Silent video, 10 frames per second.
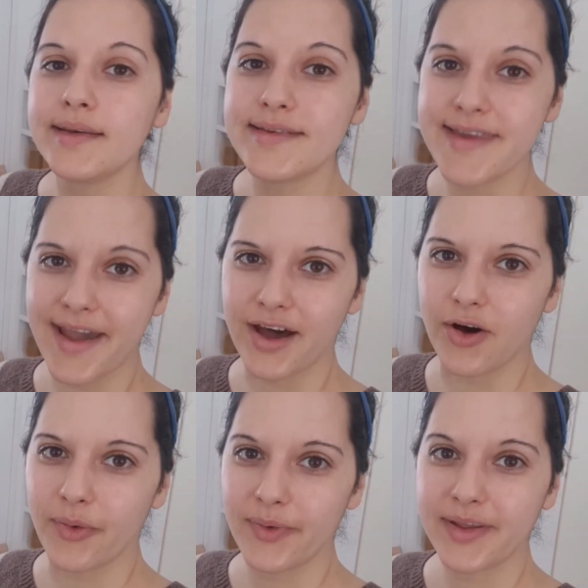
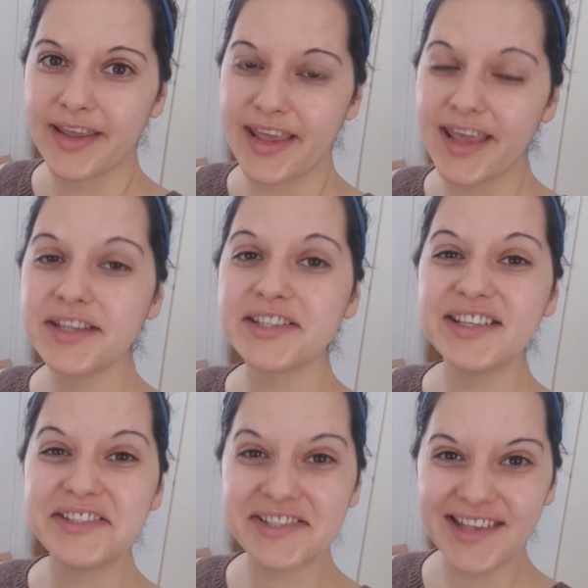Now, he
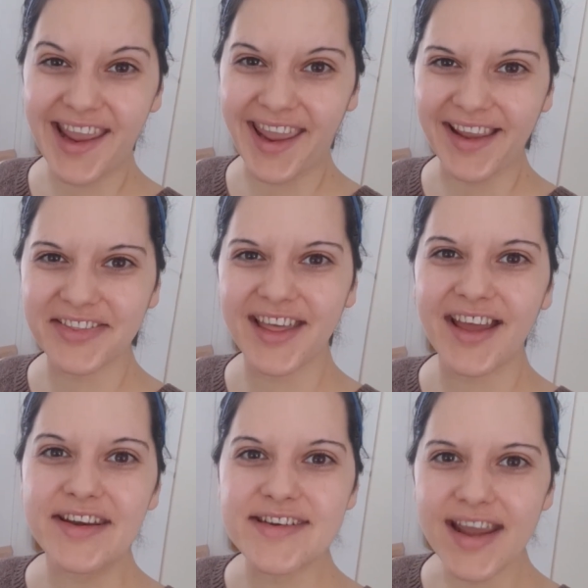did say
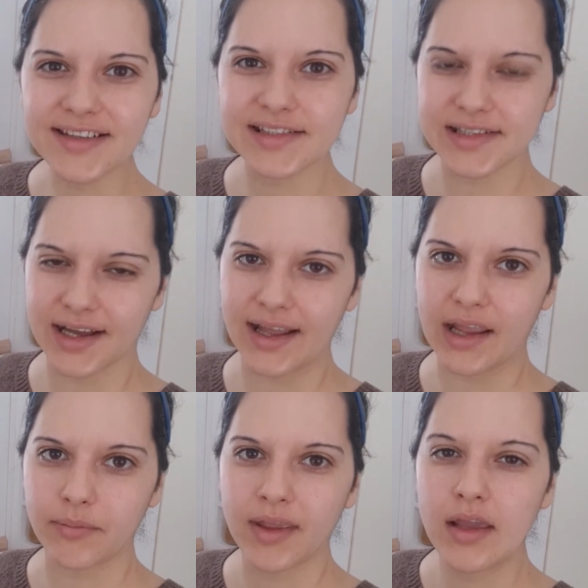that next
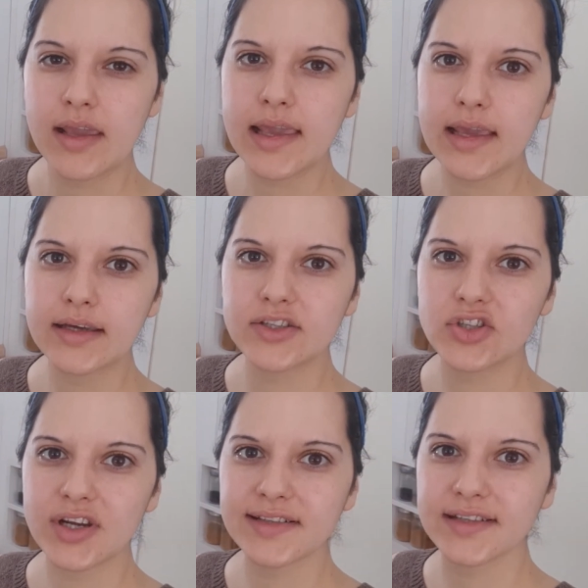time he is
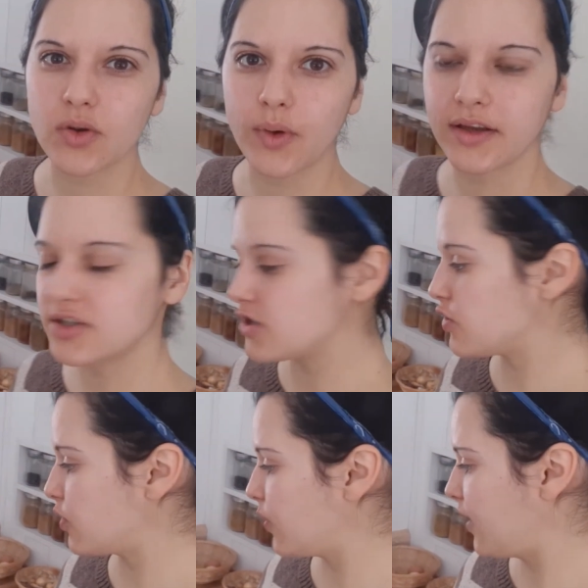just going
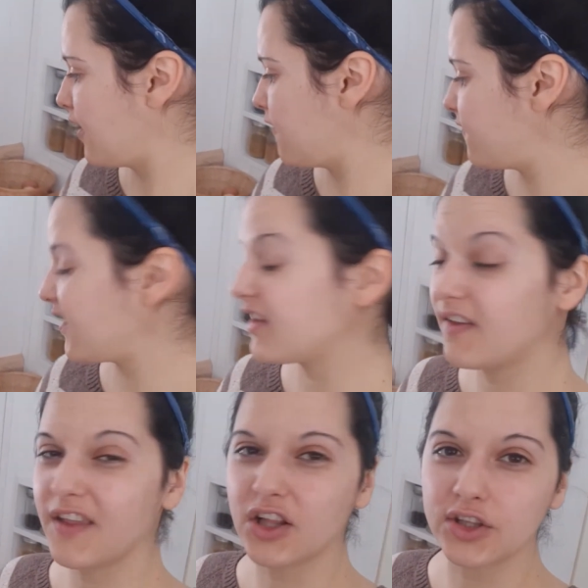to fill in
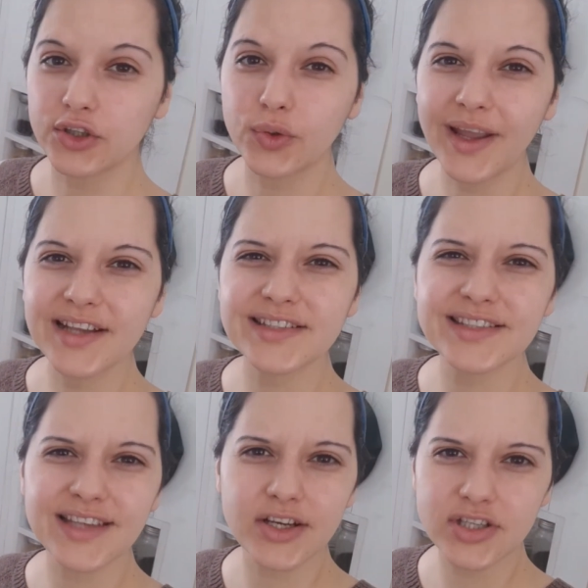the glue. It's
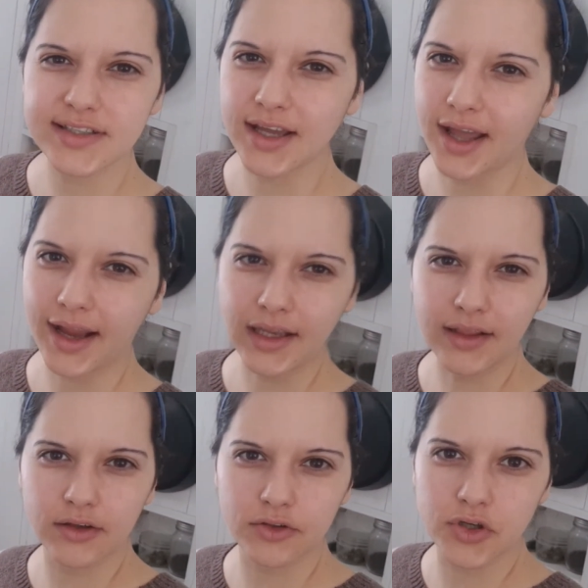such a tiny
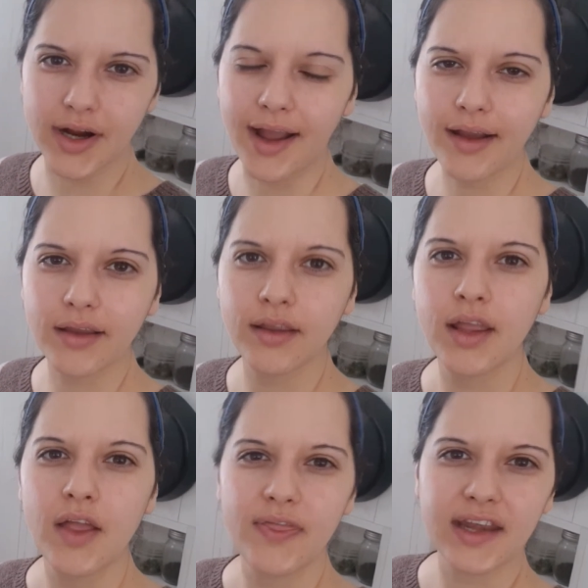little crack
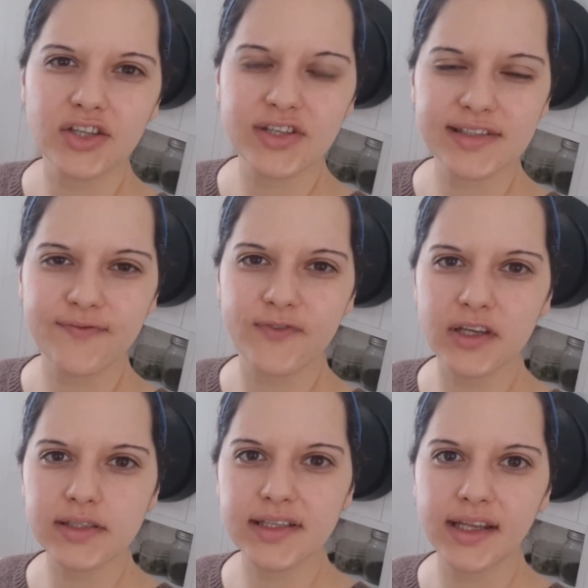that he just
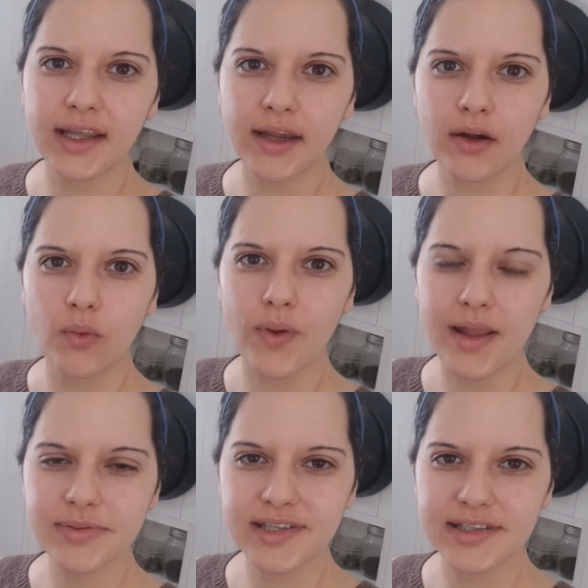fills it in,
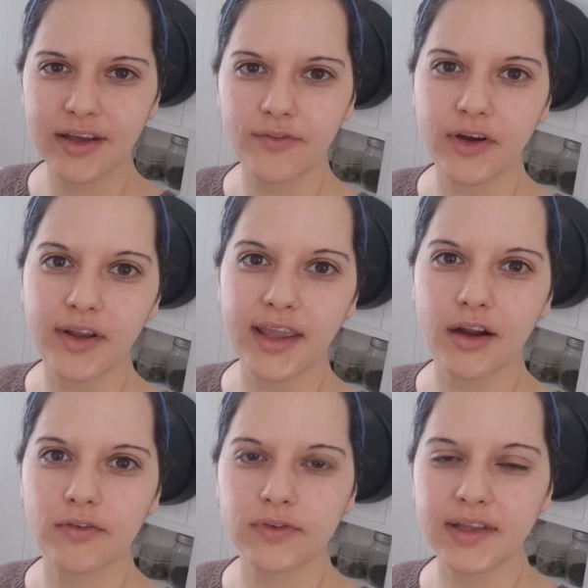wipes it down very
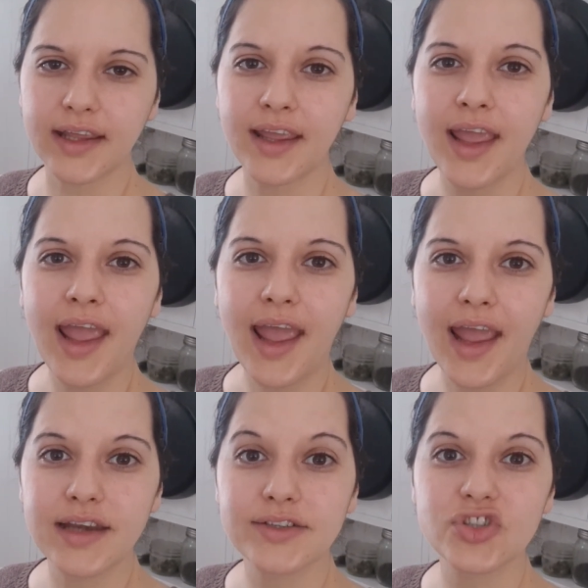carefully,
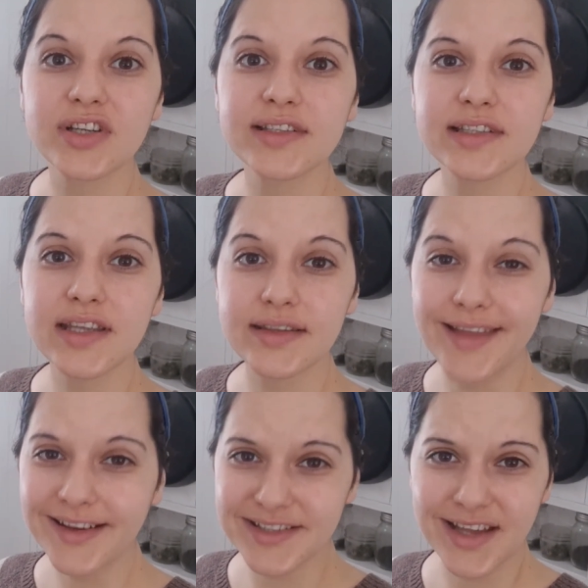and just
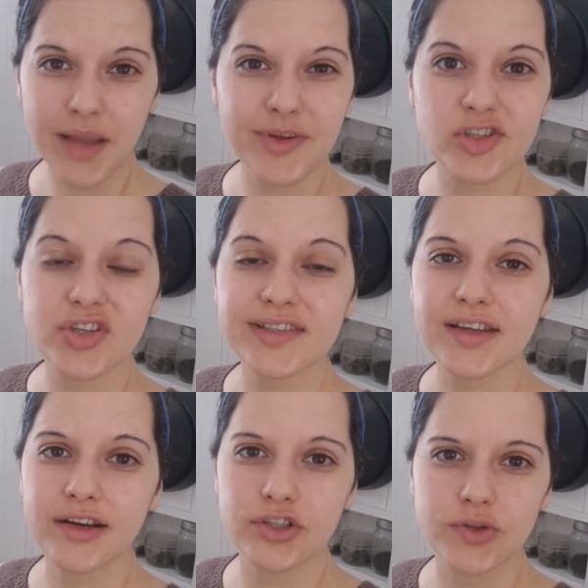next time he's just
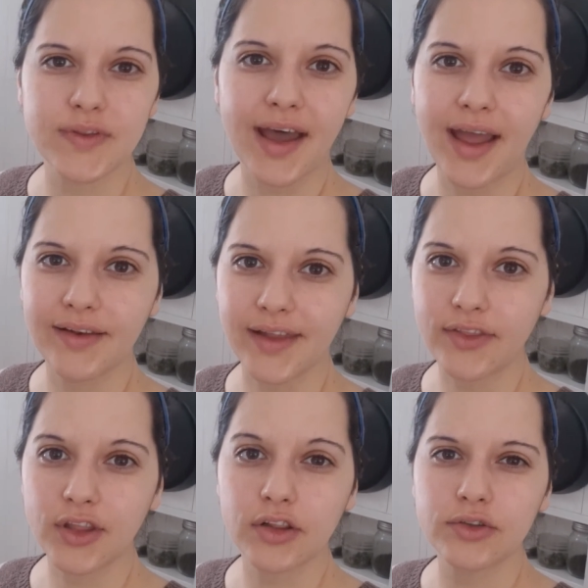going to do that and let
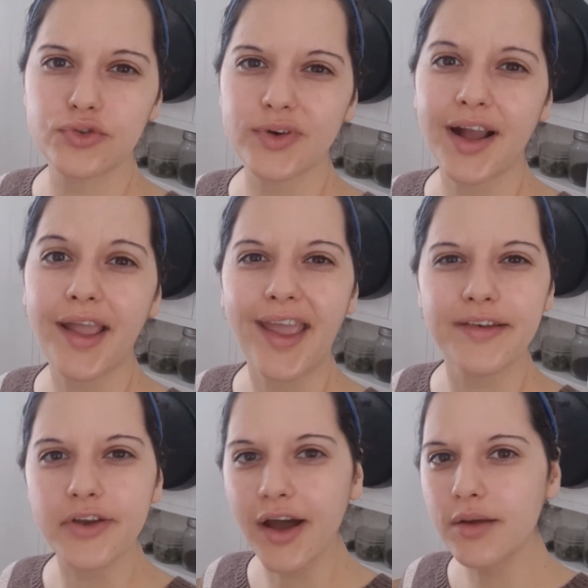the glue dry and
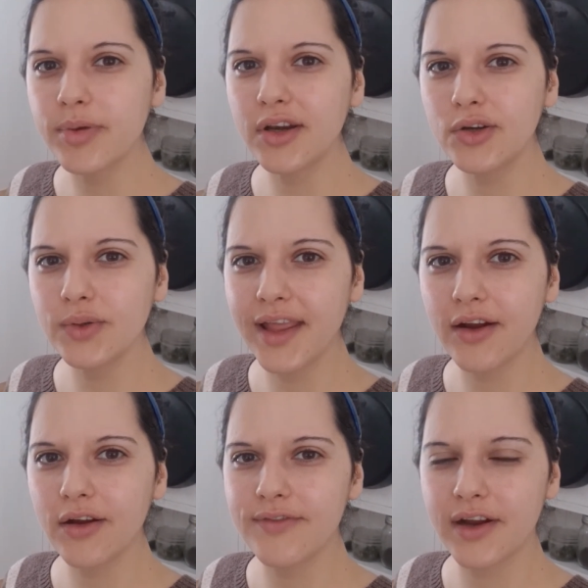not put a new
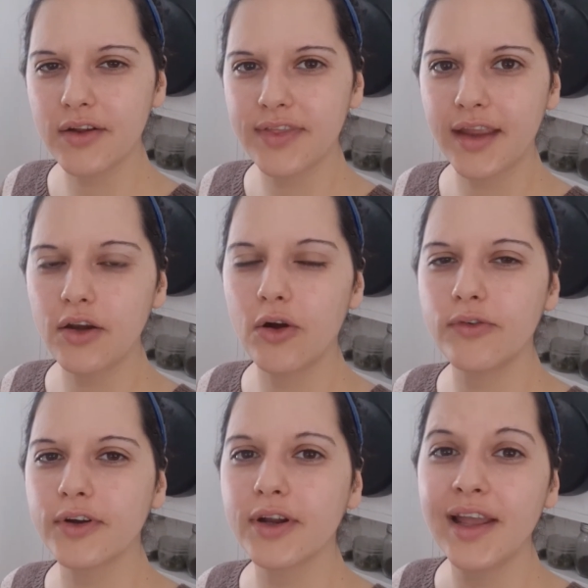layer of Varathane
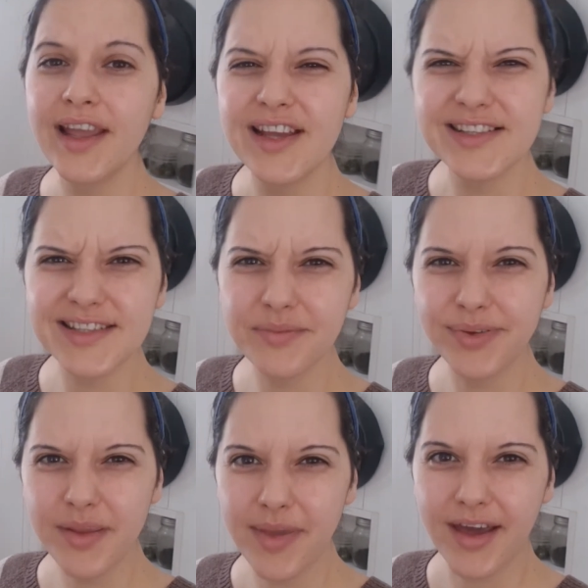over,
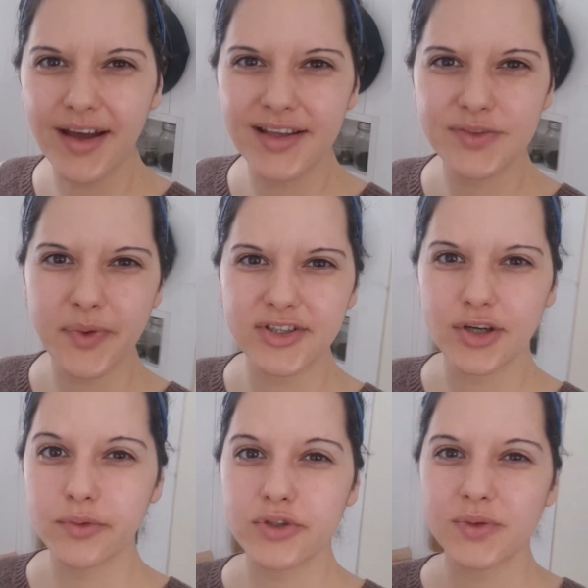simply because we
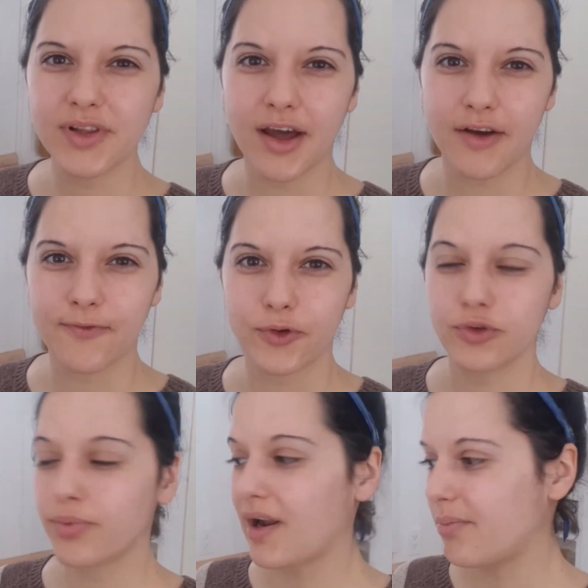don't do a lot of
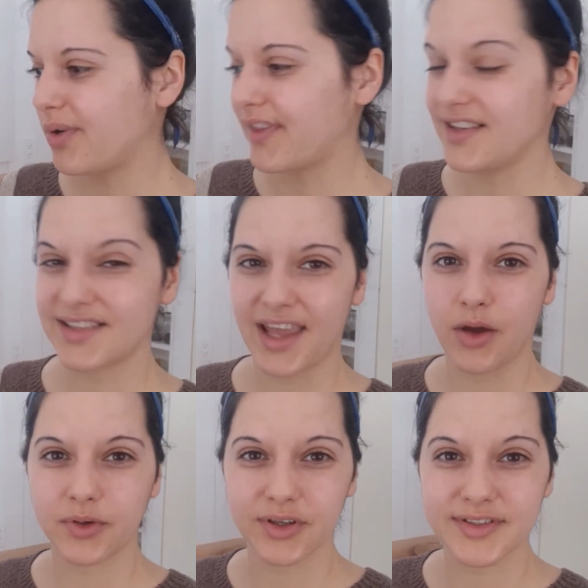food prep on these
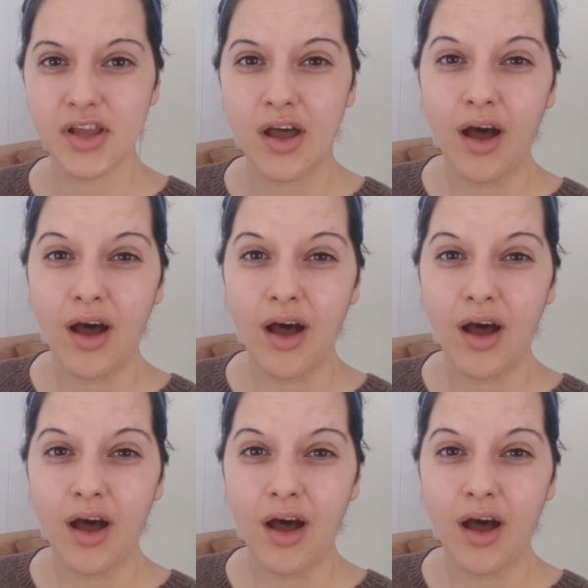counters.